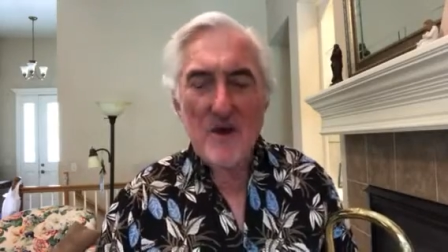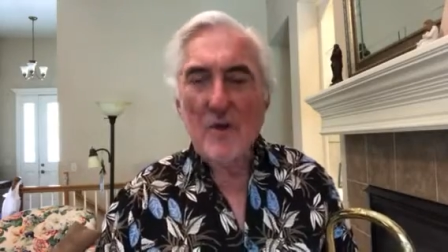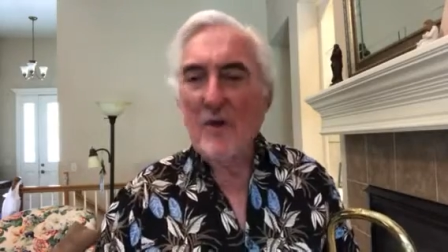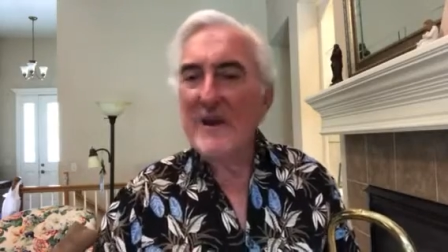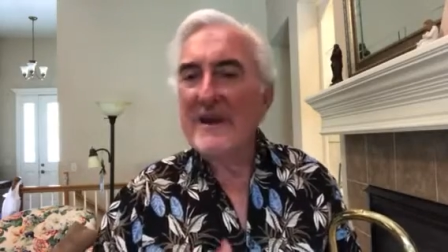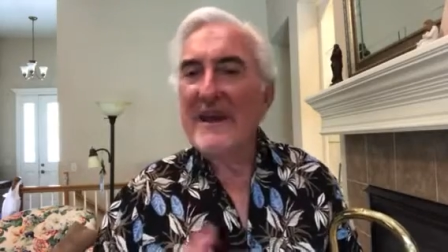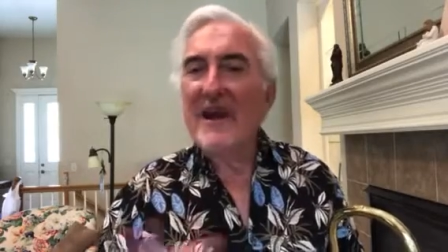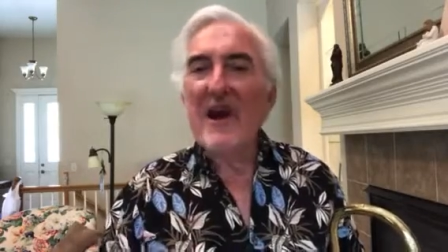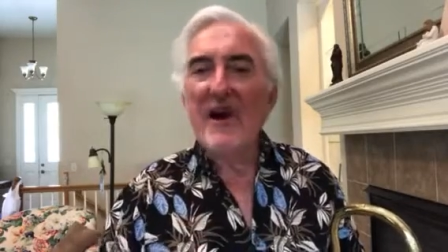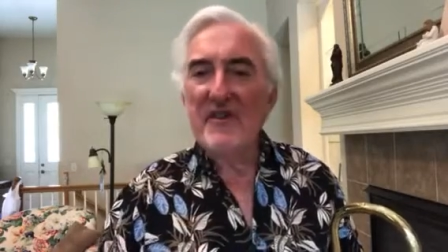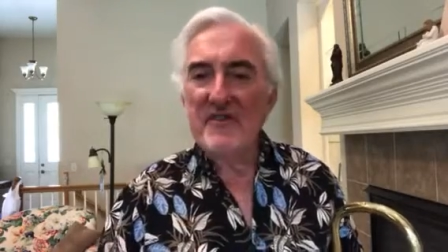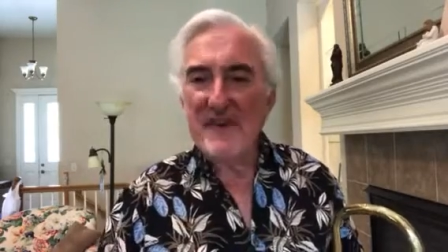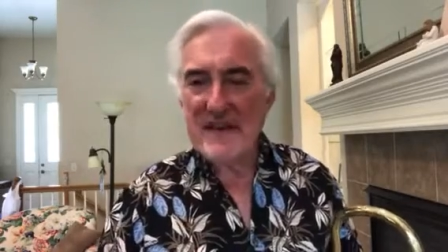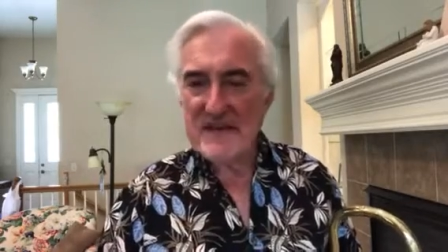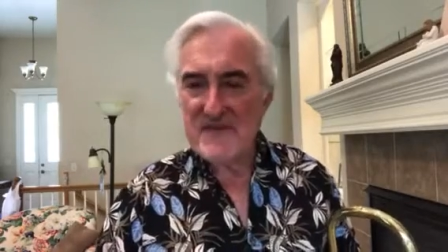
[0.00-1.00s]
working all
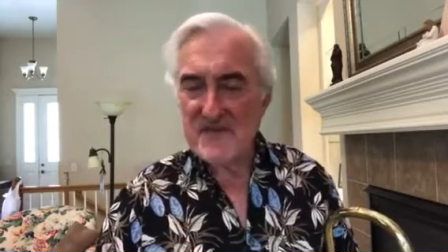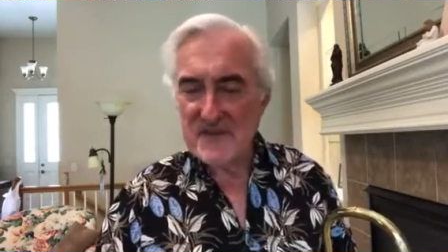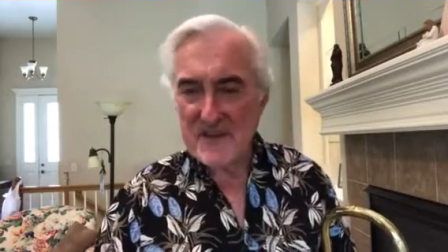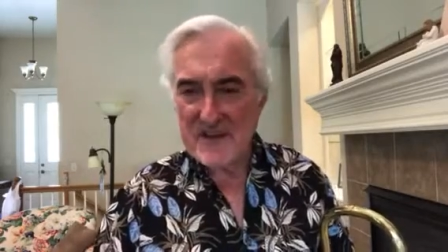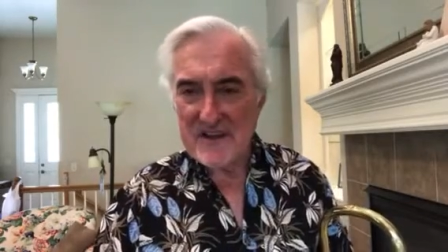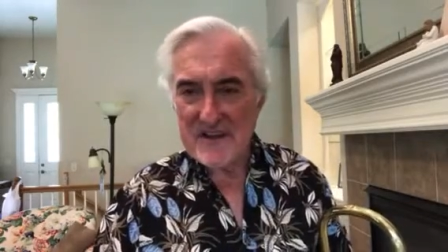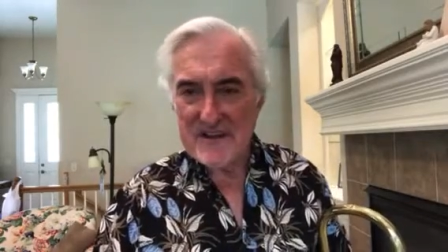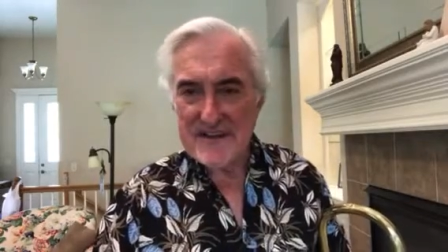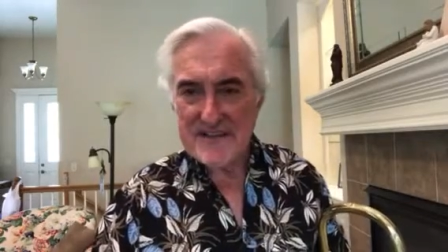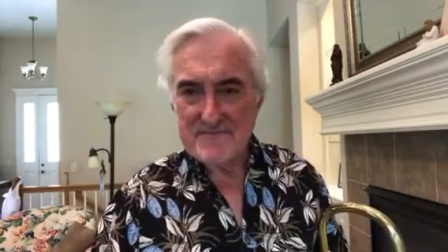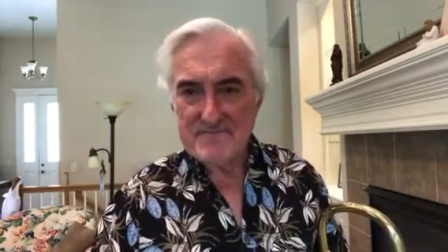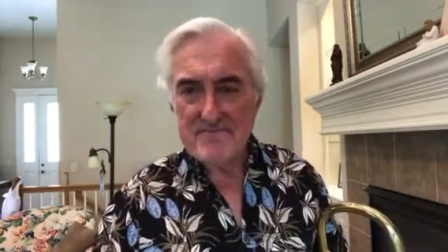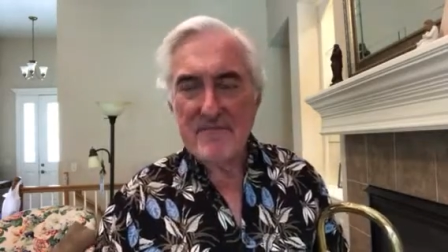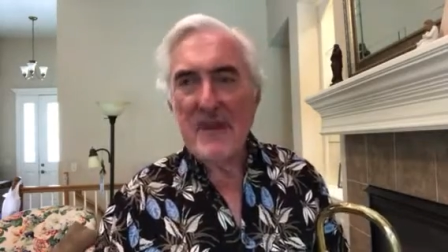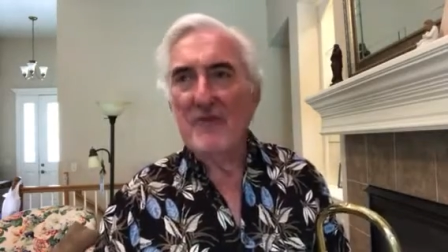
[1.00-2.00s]
things for the good,
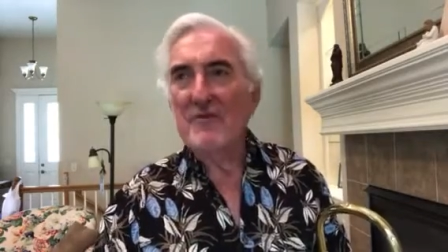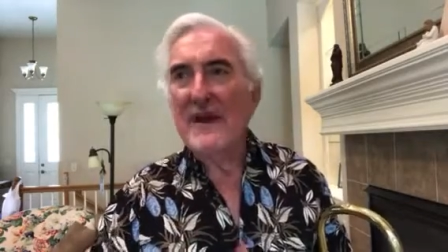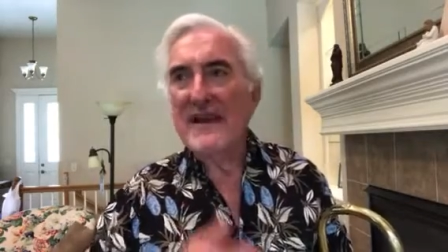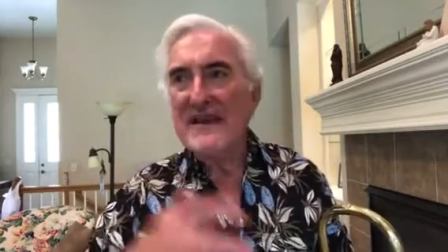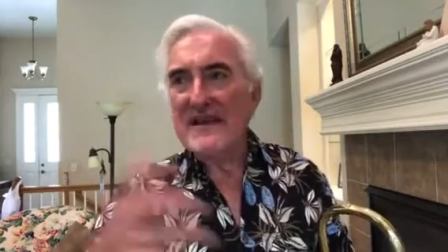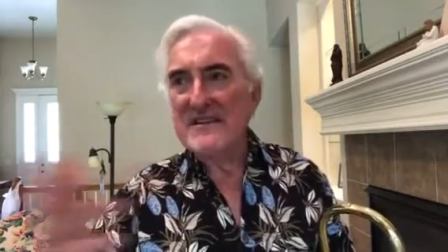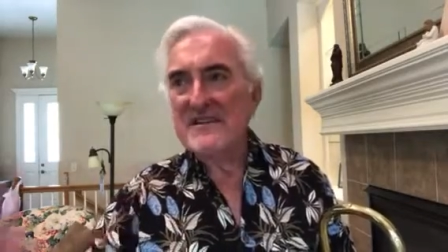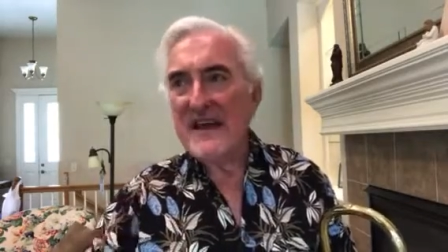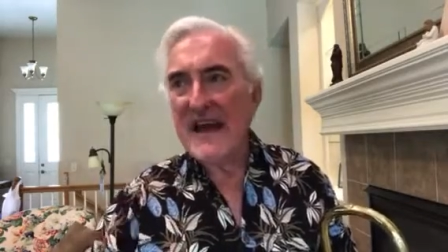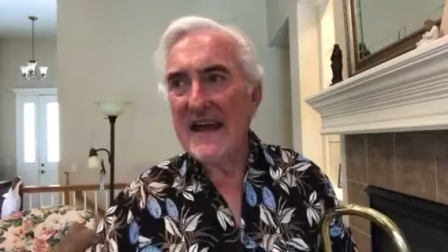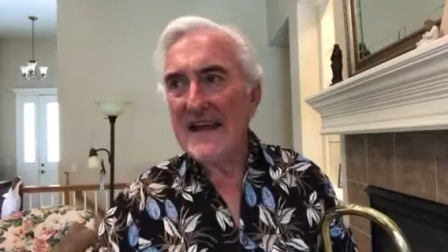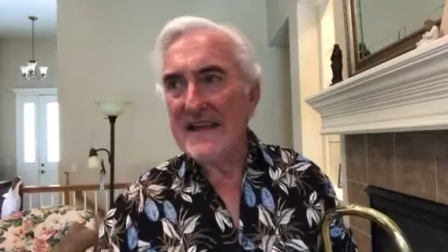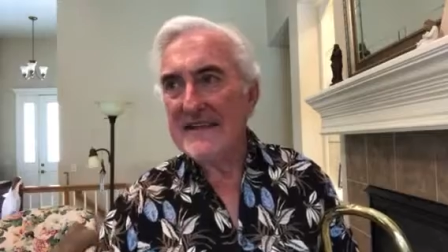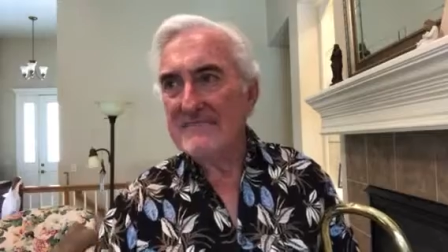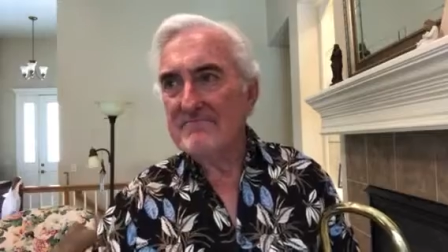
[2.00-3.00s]

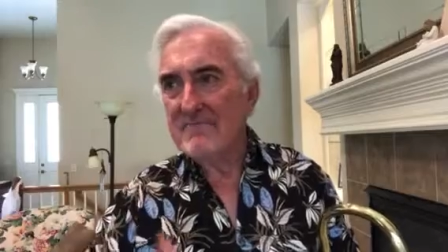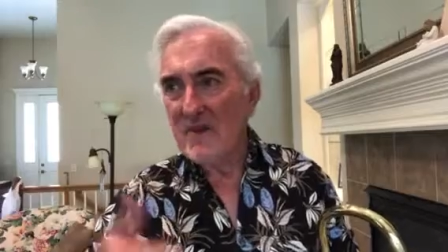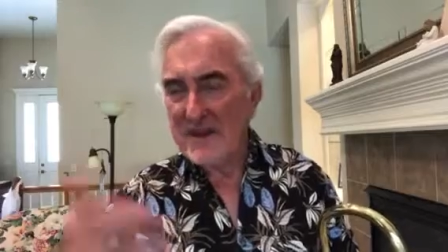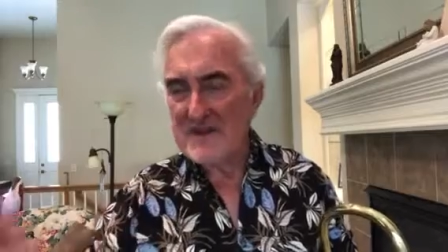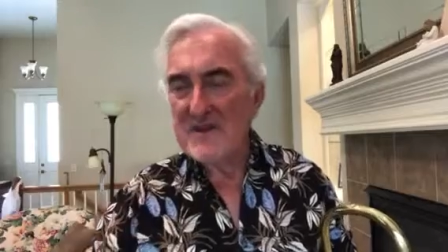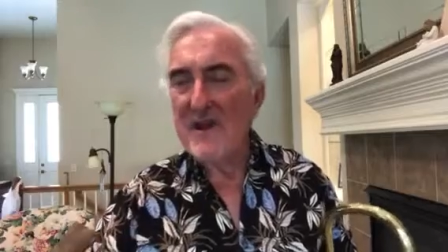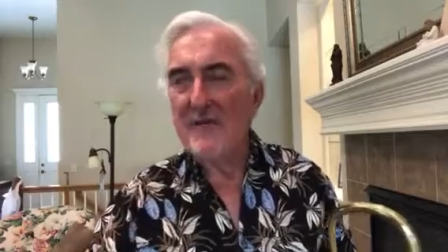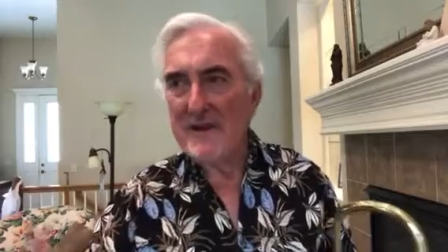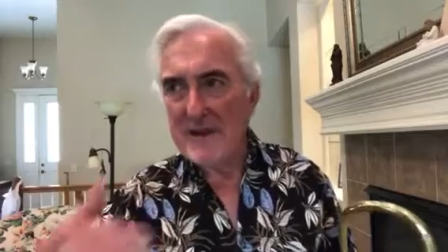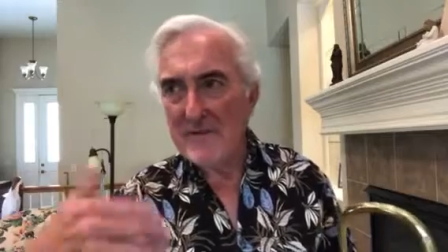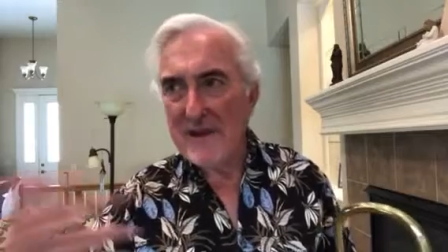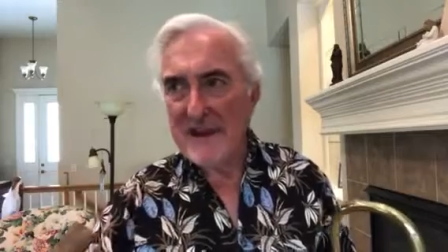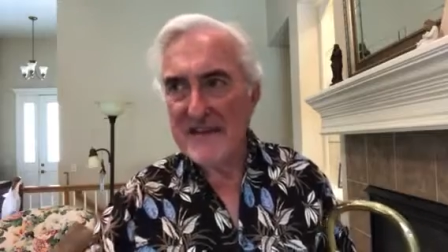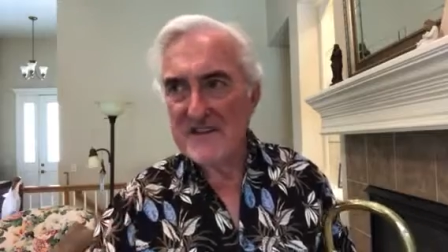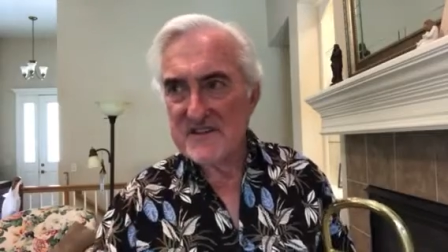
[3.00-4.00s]
reconciling, well, he's already
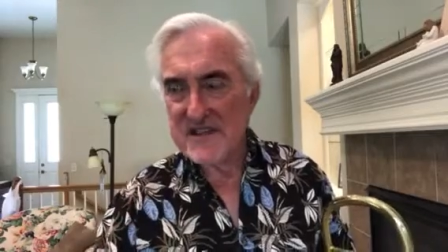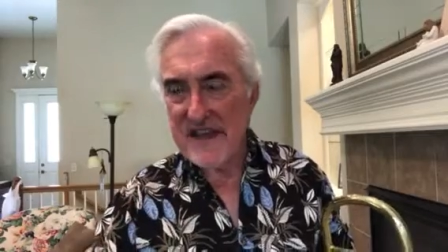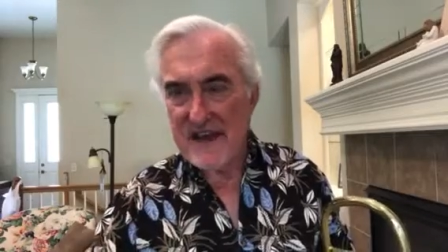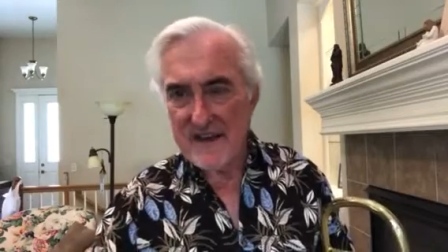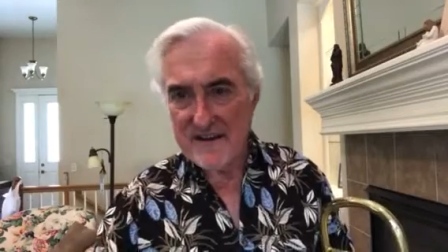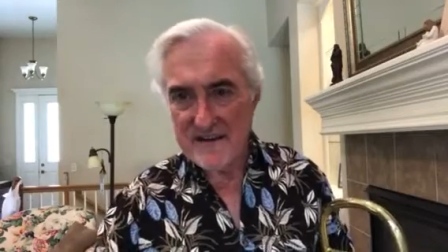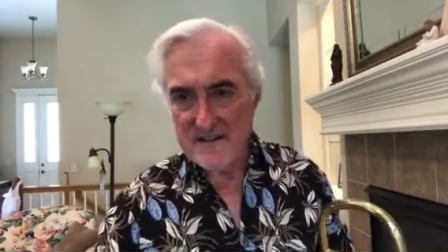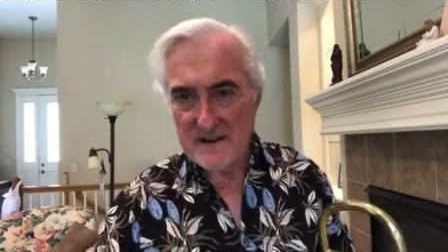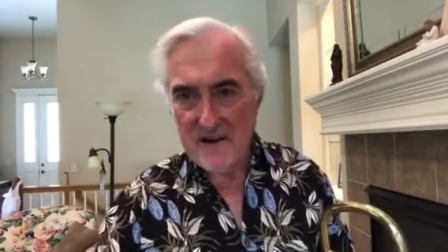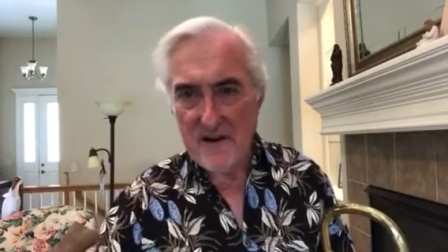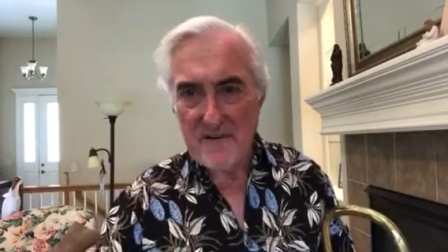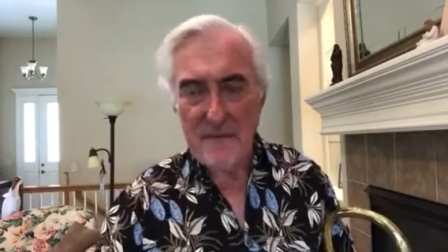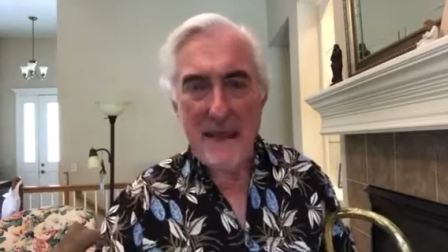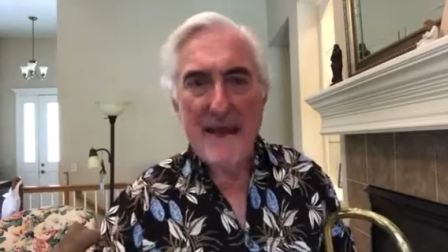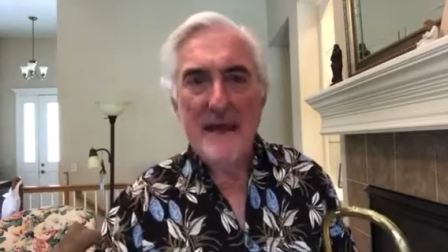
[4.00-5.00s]
reconciled us
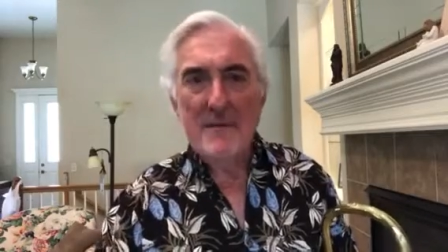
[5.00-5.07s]
all,